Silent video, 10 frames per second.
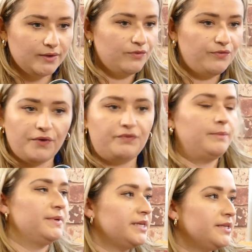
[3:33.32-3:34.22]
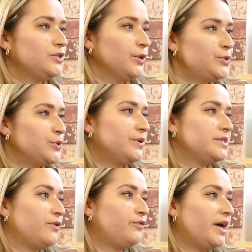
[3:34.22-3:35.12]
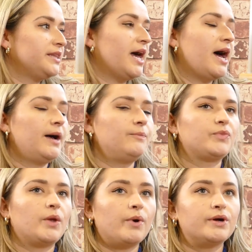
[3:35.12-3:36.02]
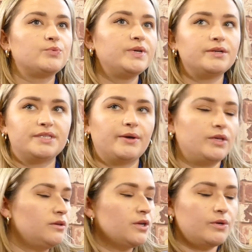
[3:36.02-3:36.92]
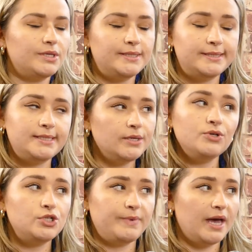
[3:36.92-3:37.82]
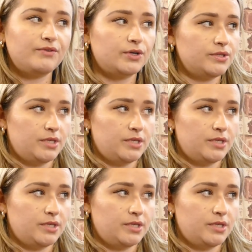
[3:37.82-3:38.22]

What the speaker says: 50% social and stuff like that. Whereas we don't say, you know, you still should be having a good